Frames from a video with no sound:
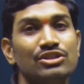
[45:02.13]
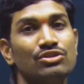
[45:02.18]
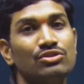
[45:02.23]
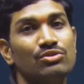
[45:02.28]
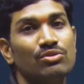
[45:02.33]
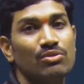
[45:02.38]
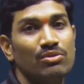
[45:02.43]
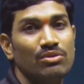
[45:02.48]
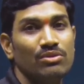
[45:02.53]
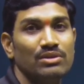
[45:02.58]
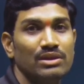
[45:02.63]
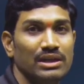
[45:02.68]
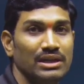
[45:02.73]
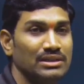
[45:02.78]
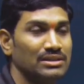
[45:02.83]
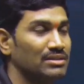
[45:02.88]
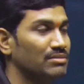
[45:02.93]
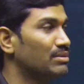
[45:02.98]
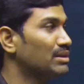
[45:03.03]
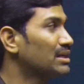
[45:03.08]

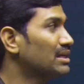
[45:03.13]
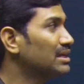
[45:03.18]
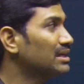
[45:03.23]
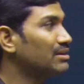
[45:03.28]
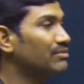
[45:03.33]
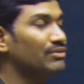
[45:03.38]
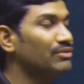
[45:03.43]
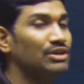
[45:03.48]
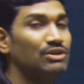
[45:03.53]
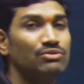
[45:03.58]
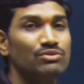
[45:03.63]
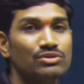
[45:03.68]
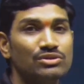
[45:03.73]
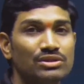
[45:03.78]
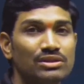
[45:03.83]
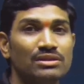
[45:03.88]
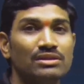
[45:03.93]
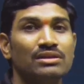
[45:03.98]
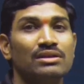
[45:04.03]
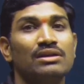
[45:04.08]
nucleotides. But here we used
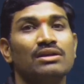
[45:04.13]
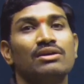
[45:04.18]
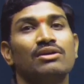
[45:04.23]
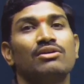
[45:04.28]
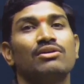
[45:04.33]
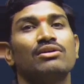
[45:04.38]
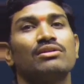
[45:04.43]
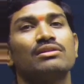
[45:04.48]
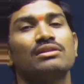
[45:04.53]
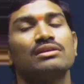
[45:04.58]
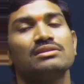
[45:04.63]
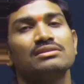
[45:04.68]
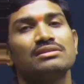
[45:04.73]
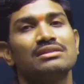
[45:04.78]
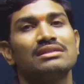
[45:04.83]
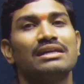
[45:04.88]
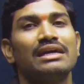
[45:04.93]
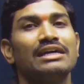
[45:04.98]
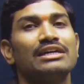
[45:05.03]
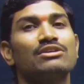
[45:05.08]
this
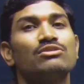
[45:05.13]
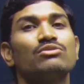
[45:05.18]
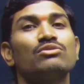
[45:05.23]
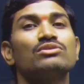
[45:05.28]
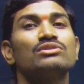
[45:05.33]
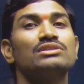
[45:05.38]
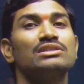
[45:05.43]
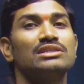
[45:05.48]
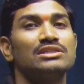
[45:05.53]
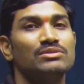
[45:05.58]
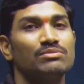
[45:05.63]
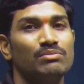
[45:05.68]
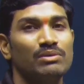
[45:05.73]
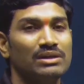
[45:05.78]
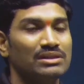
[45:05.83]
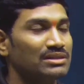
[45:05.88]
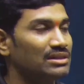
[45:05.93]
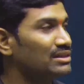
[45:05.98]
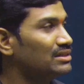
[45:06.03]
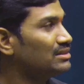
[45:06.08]
nitrogenous
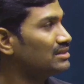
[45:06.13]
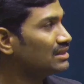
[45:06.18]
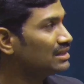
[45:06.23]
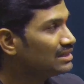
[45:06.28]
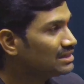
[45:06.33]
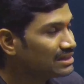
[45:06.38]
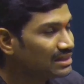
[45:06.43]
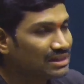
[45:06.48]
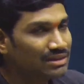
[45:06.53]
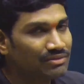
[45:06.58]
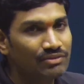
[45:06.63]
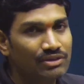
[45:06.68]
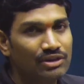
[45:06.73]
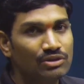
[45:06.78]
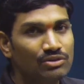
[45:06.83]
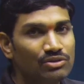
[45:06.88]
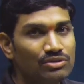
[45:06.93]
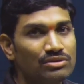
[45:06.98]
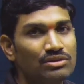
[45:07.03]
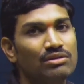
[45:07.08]
bases, in that we
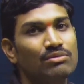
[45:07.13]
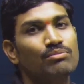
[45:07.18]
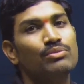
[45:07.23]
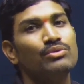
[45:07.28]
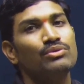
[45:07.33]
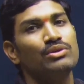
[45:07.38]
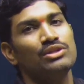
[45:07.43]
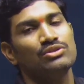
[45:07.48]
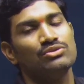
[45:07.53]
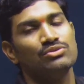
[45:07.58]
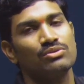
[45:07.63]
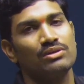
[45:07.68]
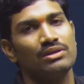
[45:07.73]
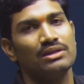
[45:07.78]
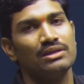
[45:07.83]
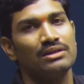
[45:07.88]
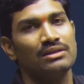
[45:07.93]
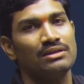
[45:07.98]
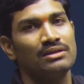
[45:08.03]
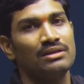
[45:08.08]
used purines
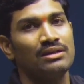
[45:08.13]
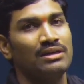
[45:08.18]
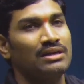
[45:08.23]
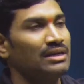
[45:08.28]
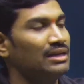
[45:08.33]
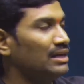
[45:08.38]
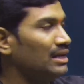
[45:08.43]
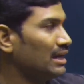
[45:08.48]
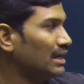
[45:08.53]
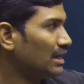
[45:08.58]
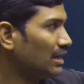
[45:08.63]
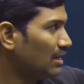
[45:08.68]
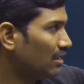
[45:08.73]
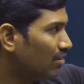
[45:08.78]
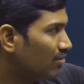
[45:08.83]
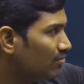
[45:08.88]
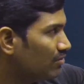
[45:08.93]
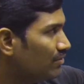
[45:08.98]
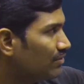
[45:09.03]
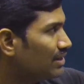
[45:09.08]
only. And
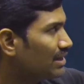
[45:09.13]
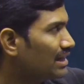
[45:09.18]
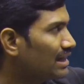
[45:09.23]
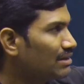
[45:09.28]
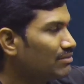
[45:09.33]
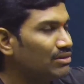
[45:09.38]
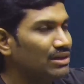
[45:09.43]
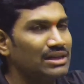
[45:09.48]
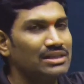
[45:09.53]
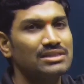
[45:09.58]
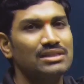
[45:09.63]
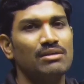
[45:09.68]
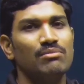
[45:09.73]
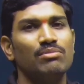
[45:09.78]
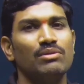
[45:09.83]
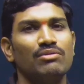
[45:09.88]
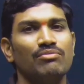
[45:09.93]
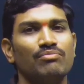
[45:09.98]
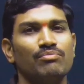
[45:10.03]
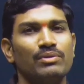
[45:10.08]
now we will take one
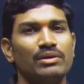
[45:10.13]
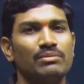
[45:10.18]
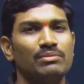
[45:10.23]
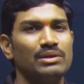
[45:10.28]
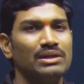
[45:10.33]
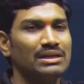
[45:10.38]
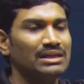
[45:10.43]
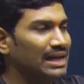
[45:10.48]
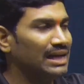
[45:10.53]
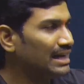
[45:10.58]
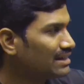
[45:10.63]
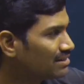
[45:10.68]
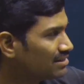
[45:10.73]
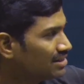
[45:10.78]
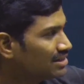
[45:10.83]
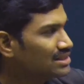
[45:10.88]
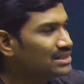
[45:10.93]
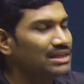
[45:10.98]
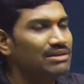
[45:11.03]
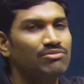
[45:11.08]
example of pyrimidine, and
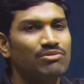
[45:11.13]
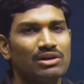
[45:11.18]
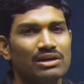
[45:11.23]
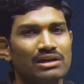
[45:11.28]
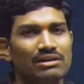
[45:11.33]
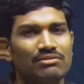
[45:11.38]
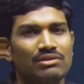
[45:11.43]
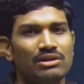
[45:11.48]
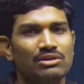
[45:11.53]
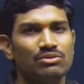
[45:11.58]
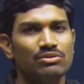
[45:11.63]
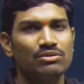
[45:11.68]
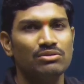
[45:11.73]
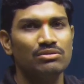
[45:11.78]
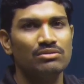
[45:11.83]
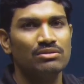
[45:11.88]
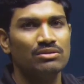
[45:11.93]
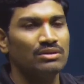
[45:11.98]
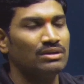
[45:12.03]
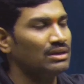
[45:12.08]
this time what I will do,
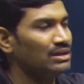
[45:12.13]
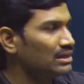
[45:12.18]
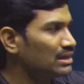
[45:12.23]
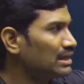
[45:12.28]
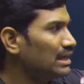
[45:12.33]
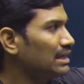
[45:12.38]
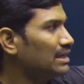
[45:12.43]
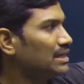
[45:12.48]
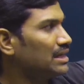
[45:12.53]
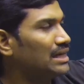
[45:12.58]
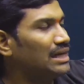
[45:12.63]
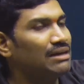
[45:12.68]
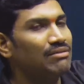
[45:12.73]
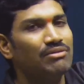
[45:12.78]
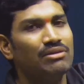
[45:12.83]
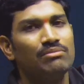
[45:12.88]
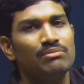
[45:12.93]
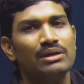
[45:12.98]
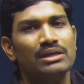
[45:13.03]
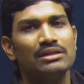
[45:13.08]
directly I
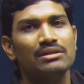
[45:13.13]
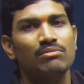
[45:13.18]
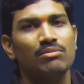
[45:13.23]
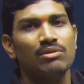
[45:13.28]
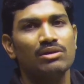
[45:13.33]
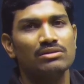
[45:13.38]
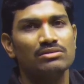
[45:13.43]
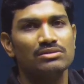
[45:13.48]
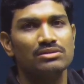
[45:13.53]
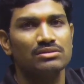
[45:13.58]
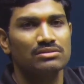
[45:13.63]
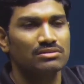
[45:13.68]
will make the bonds.